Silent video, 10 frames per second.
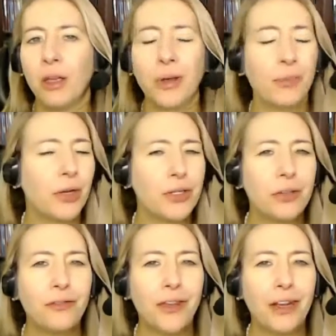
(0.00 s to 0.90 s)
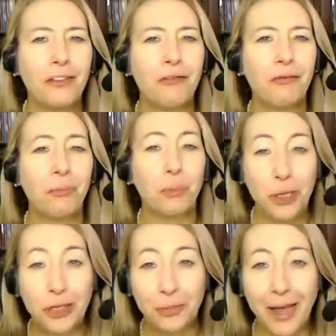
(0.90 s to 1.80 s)
But I'm also a fan of
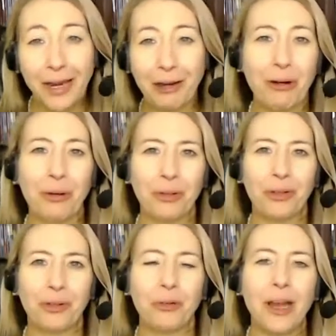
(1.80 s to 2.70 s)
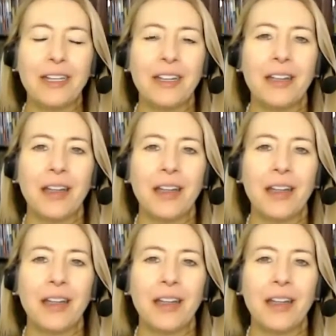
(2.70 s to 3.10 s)
pre-traumatic growth, right?